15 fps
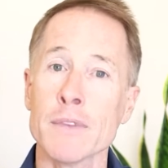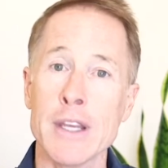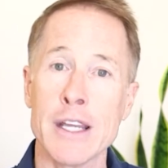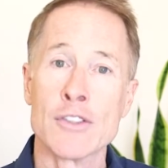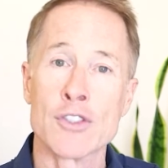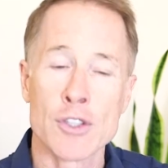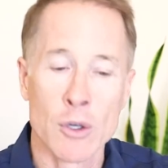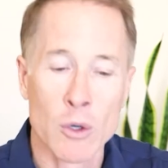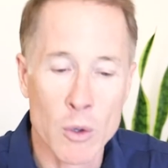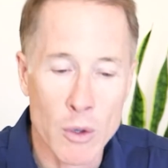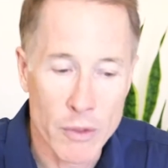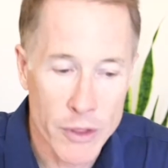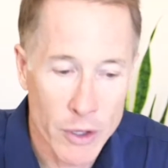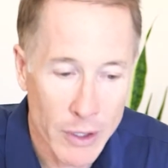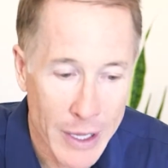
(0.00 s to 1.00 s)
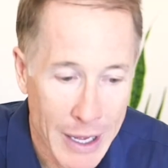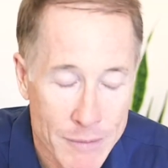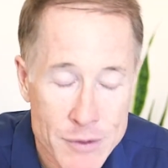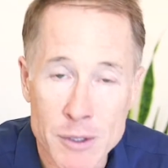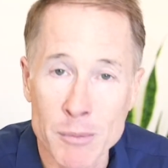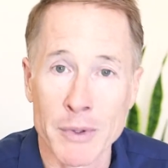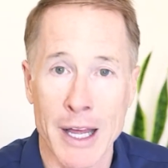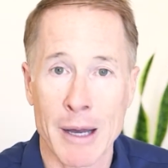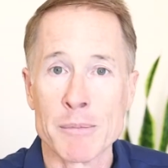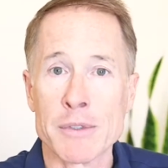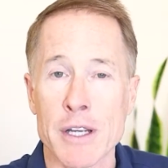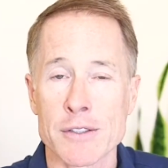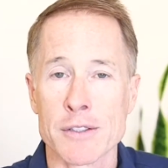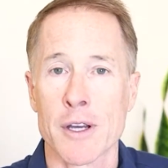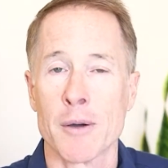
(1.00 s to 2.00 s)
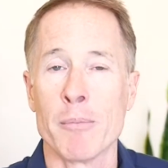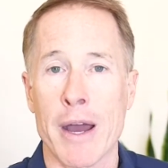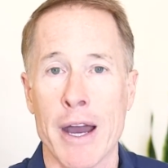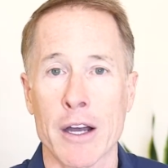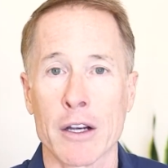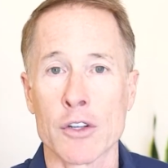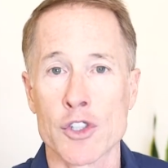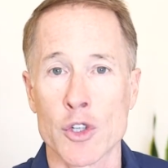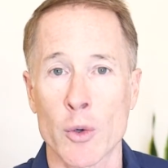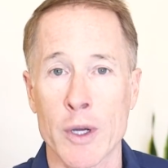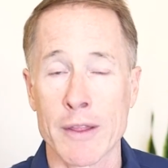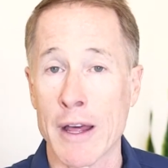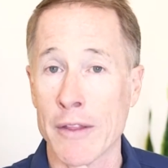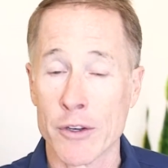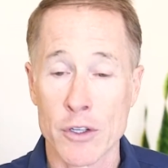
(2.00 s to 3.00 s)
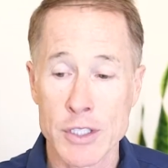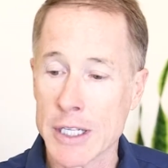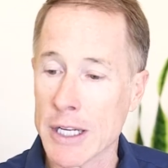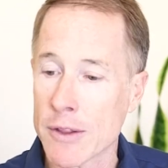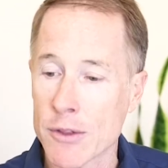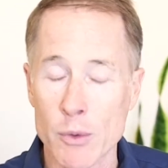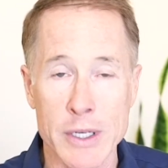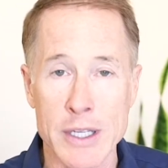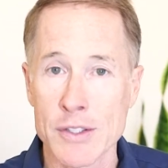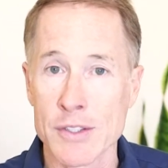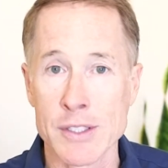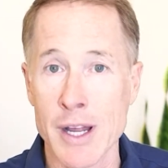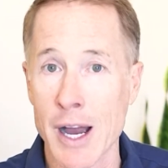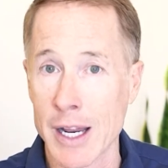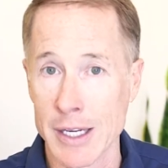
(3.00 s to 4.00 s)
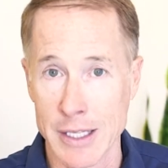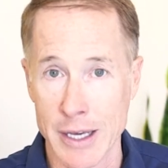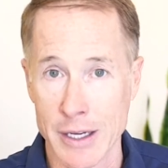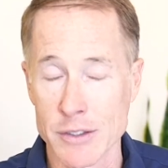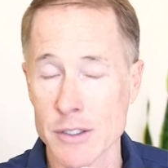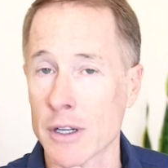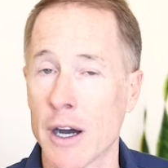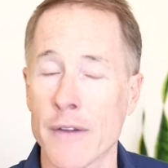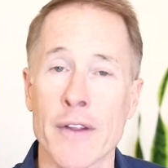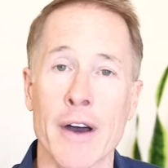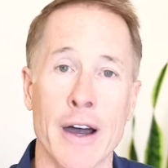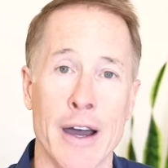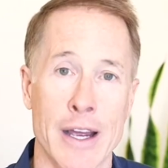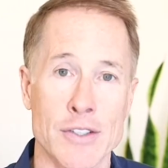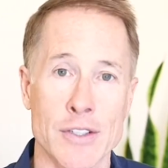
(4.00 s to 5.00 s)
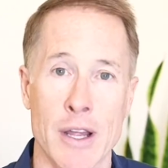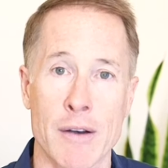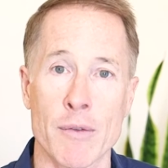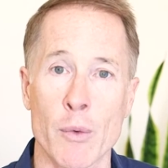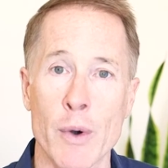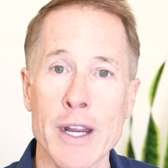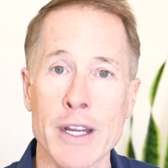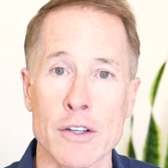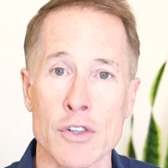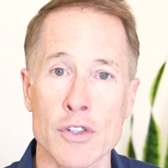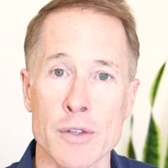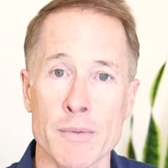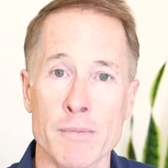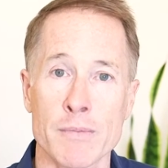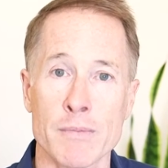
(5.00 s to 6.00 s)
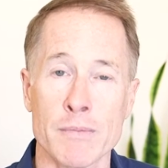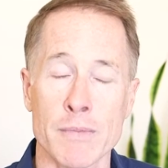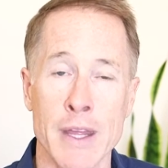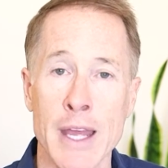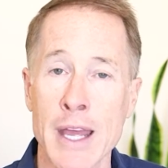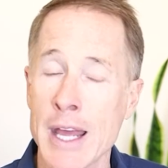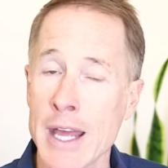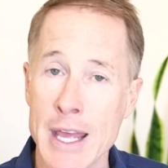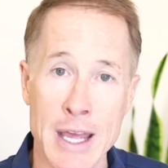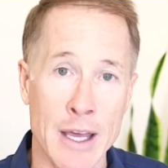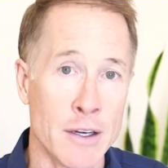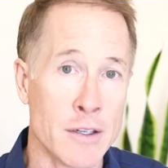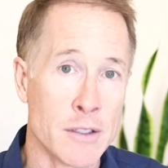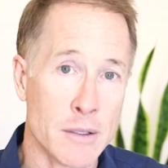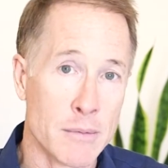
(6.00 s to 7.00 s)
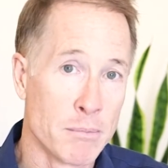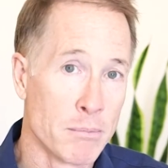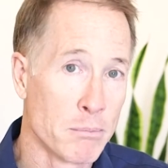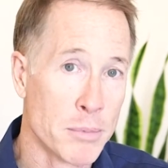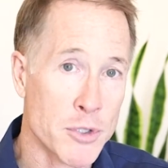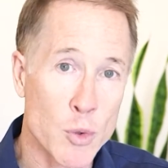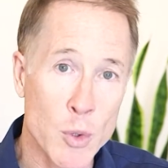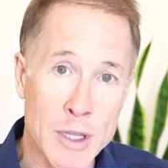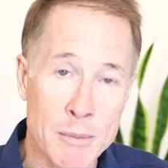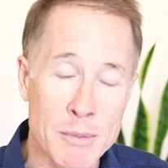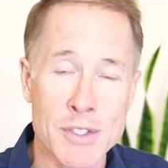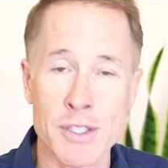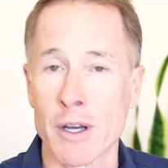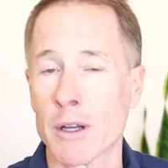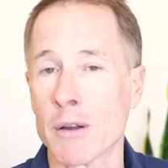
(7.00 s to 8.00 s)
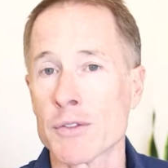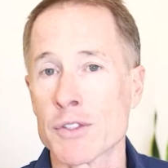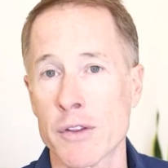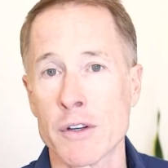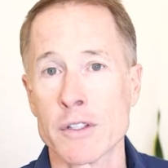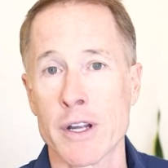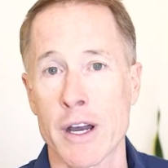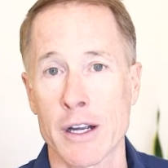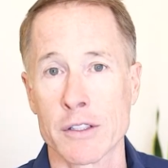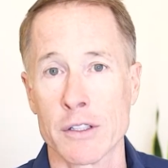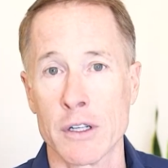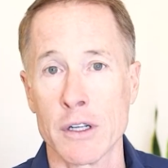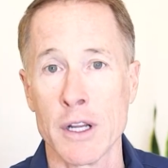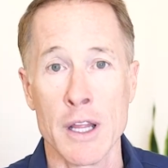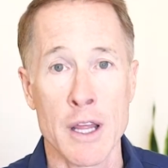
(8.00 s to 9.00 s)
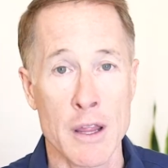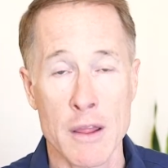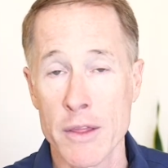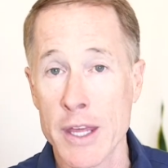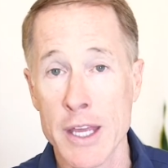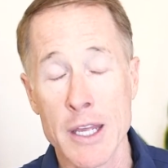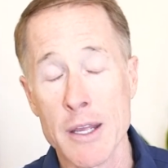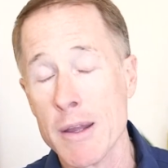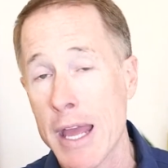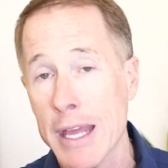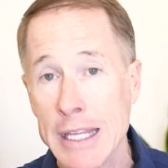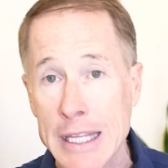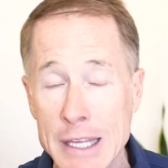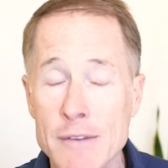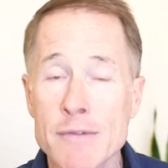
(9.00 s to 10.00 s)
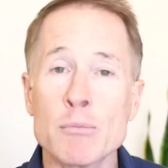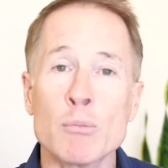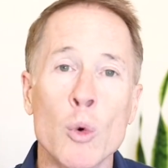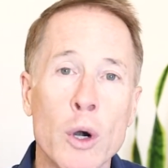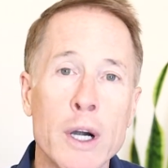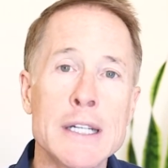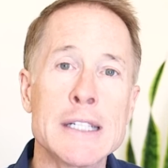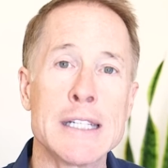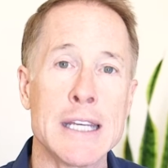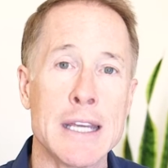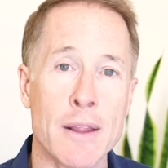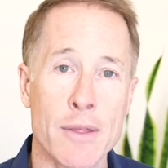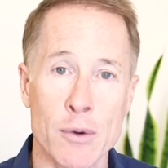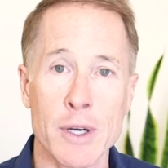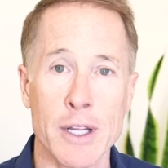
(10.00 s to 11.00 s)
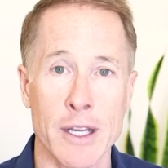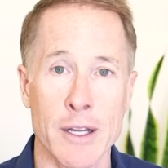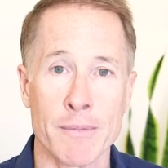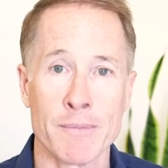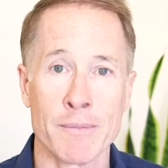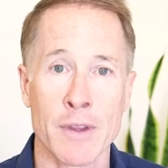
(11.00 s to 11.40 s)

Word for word: And so they'll have some lab tests come back showing that their T3 is not yet on the high side of the range. And between themselves and their doctor, they give more T3.